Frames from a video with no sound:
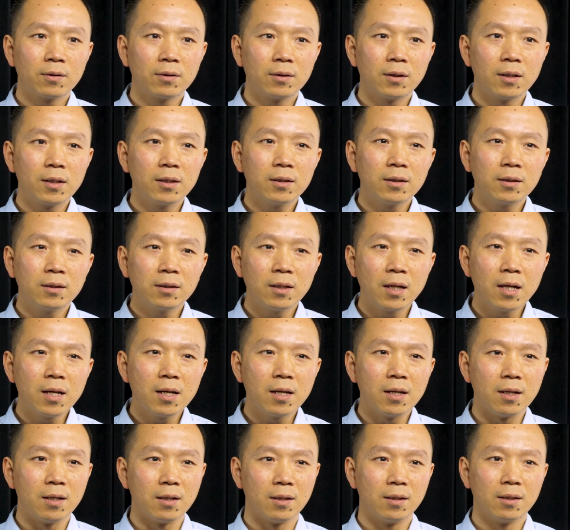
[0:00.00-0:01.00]

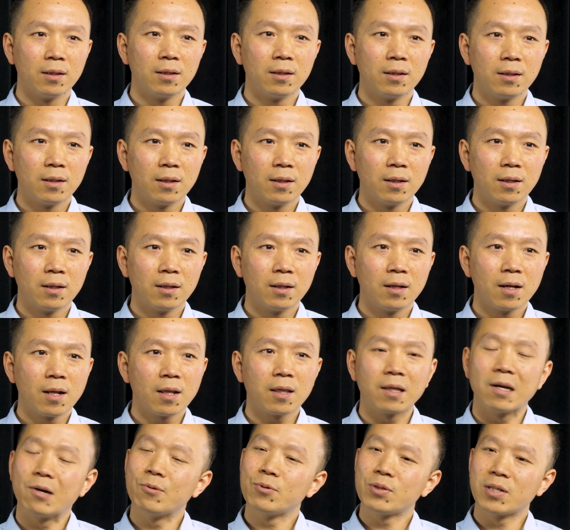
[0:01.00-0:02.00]

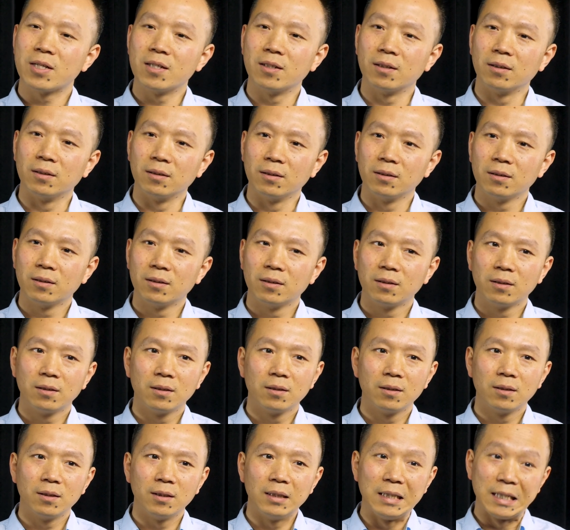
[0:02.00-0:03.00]
30,000
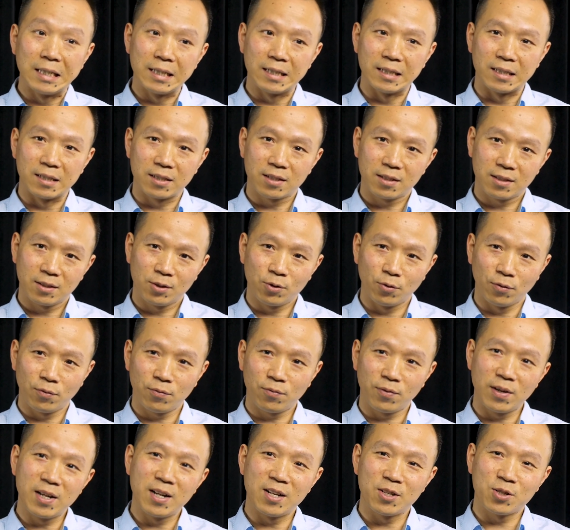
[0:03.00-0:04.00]
years to
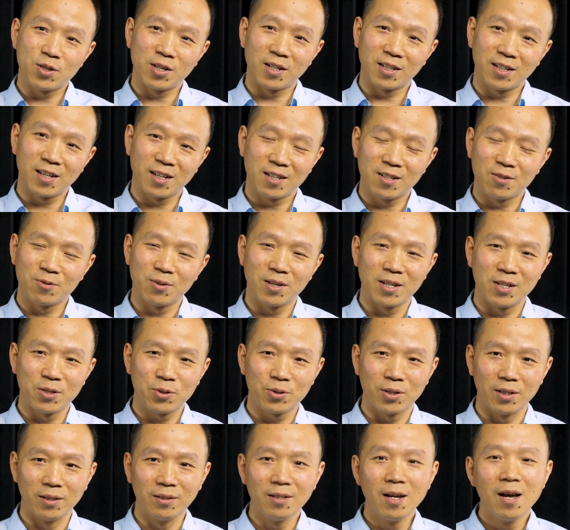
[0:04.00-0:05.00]
finish the
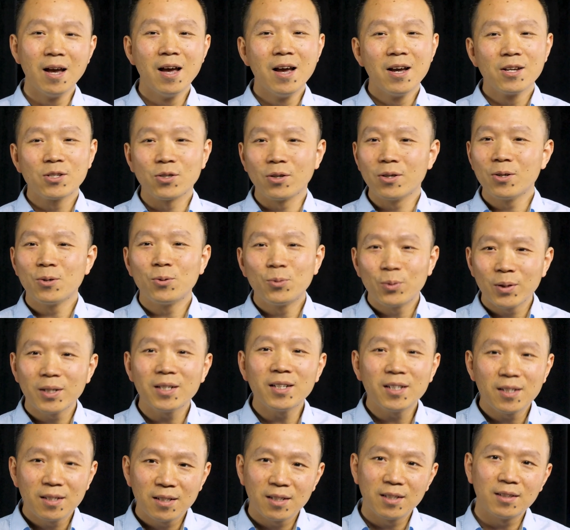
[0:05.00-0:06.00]
calculation. So you
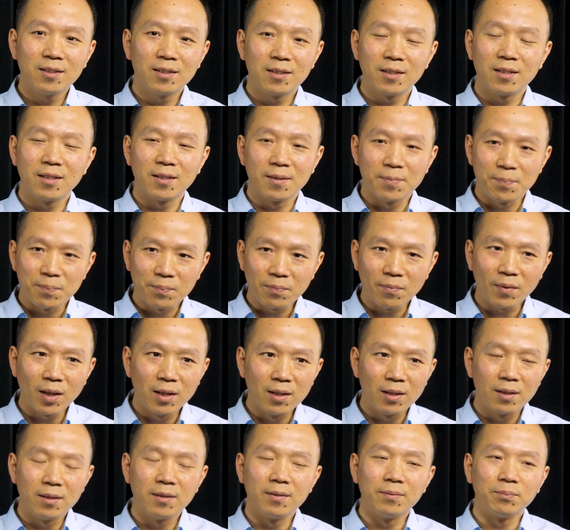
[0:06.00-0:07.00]
really need
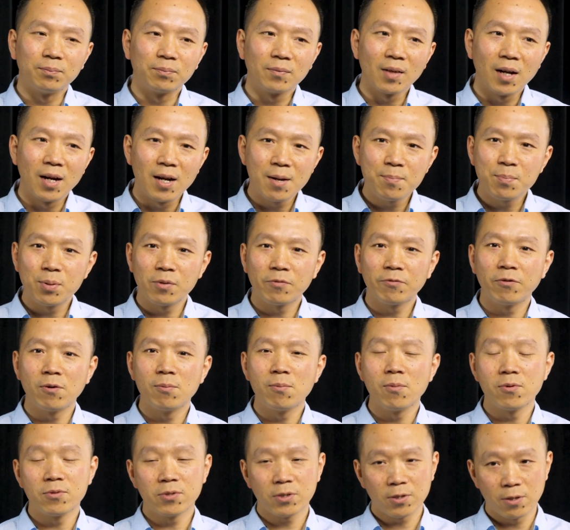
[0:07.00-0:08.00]
high
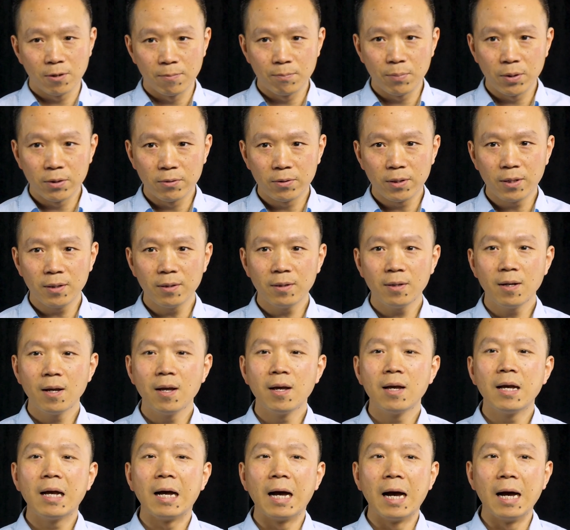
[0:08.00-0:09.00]
performance computing.
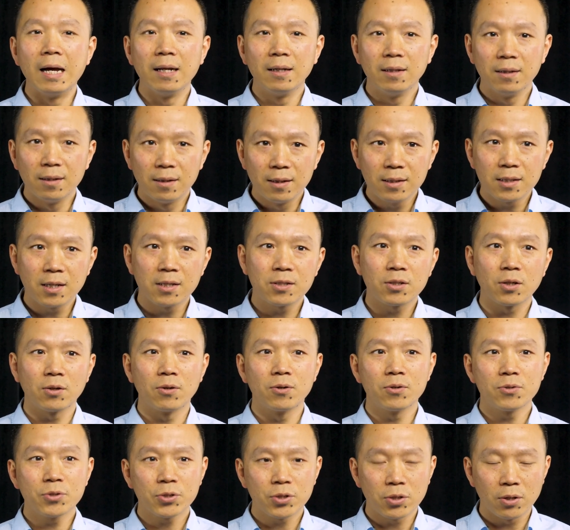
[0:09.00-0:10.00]
And this is
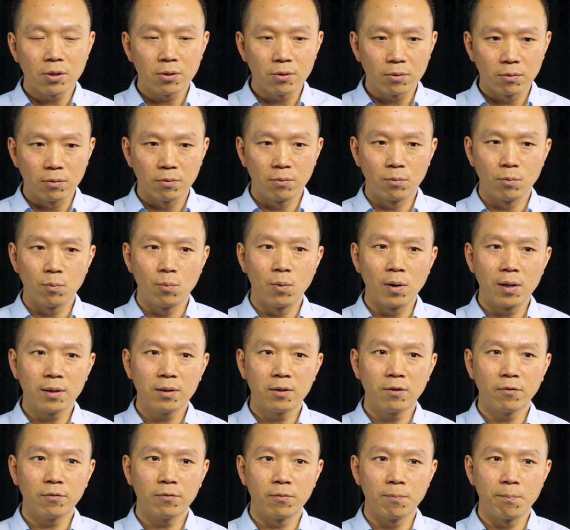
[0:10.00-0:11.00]
also
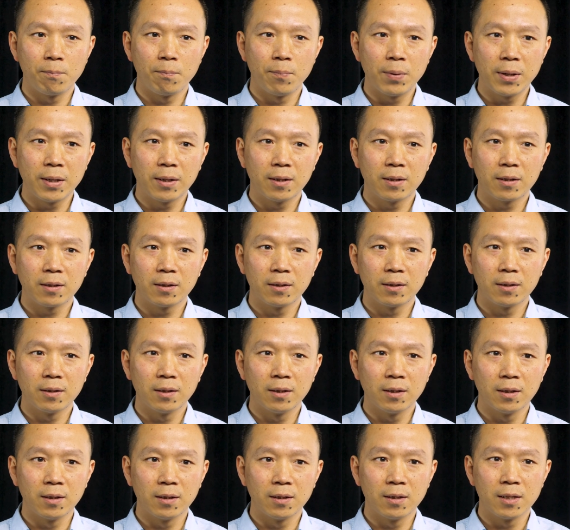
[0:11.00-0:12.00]
one of big,
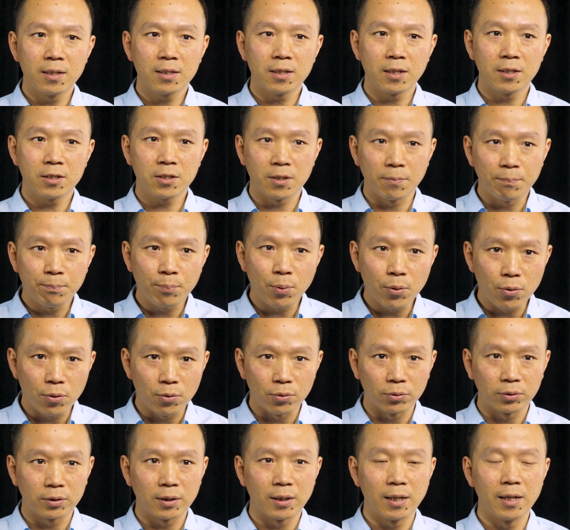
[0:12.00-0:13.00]
let's say,
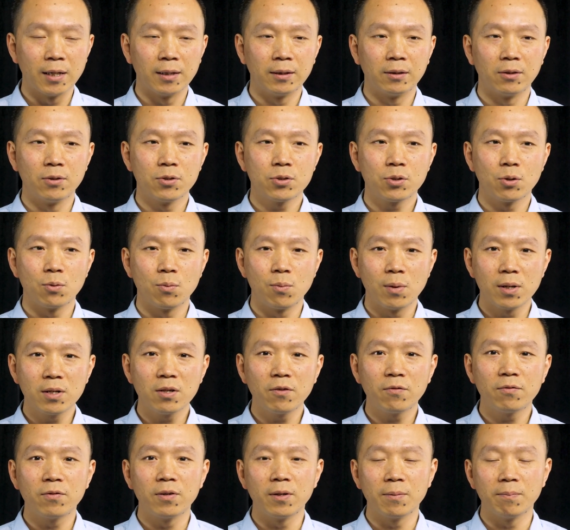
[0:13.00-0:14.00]
support and also one
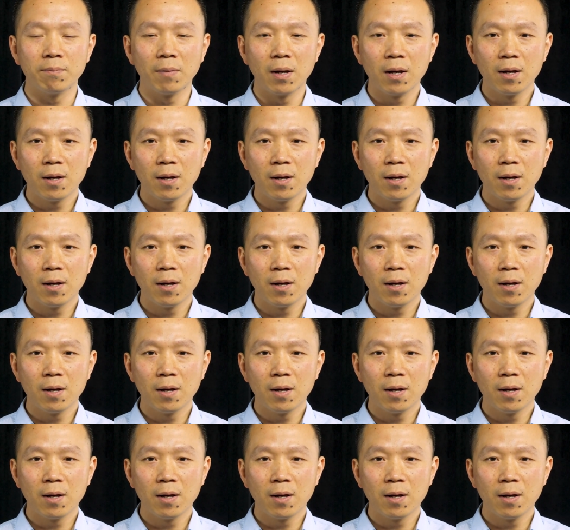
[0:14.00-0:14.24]
of the,